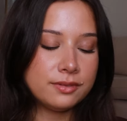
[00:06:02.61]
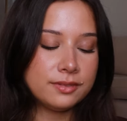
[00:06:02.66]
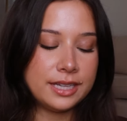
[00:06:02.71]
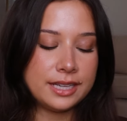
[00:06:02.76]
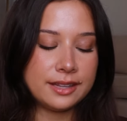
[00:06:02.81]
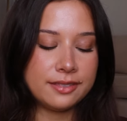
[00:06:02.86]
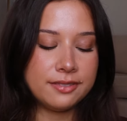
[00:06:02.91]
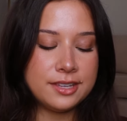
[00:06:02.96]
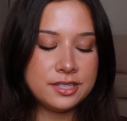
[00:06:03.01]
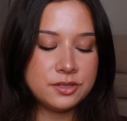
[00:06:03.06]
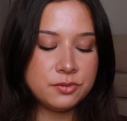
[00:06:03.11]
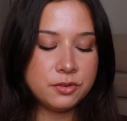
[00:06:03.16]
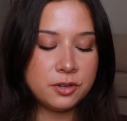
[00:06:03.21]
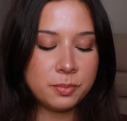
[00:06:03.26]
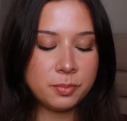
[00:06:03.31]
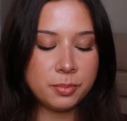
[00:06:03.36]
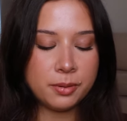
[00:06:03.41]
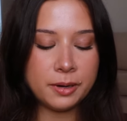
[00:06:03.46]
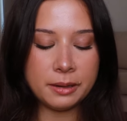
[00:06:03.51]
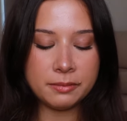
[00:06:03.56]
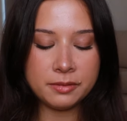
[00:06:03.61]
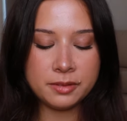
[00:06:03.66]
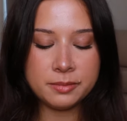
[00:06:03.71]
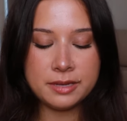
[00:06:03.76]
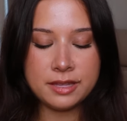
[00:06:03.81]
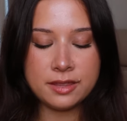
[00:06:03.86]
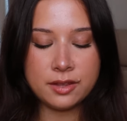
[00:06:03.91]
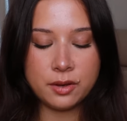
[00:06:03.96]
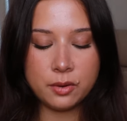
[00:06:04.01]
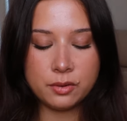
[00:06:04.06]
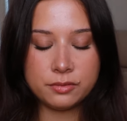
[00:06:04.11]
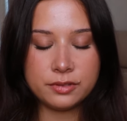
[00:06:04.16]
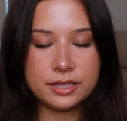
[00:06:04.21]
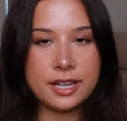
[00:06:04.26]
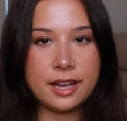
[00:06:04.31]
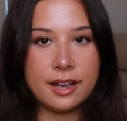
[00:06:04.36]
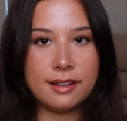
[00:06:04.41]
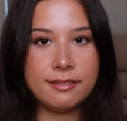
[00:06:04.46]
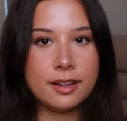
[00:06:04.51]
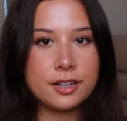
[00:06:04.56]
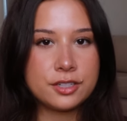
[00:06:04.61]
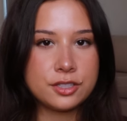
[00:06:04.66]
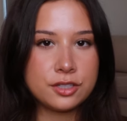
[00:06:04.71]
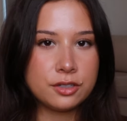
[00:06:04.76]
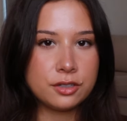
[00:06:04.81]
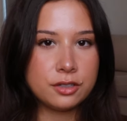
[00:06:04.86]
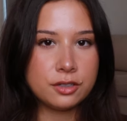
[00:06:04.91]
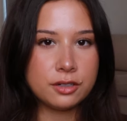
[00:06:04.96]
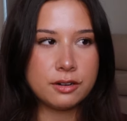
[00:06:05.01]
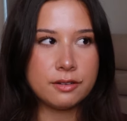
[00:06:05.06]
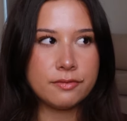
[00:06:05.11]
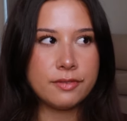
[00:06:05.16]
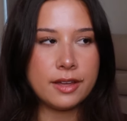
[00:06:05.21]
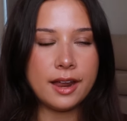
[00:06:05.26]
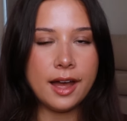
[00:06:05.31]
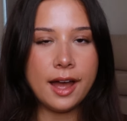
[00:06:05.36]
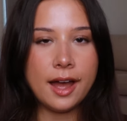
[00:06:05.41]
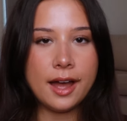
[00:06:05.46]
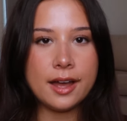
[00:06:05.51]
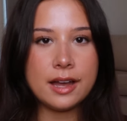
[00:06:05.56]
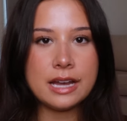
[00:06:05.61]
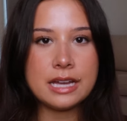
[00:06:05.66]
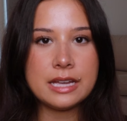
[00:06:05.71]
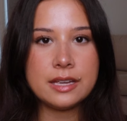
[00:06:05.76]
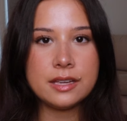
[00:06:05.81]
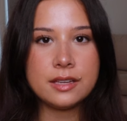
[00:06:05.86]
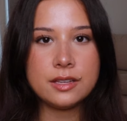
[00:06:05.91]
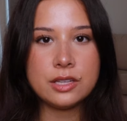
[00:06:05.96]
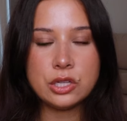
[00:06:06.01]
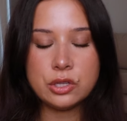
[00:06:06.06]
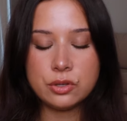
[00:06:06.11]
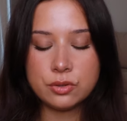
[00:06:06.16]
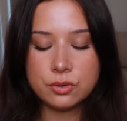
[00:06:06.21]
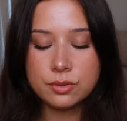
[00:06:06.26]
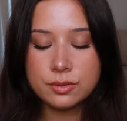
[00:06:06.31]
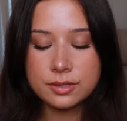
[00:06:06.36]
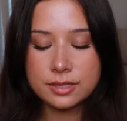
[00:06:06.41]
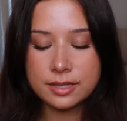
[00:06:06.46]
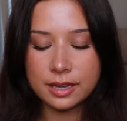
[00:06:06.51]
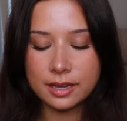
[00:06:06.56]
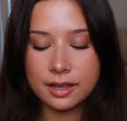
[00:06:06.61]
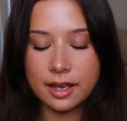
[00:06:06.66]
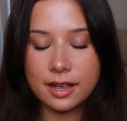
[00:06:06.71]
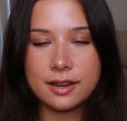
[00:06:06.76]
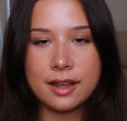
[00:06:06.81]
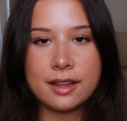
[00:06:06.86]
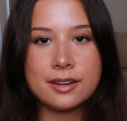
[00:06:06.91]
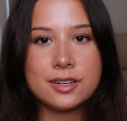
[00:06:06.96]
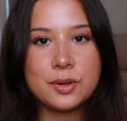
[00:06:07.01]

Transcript: like this will probably be the only eyelash curler that I use like I, I,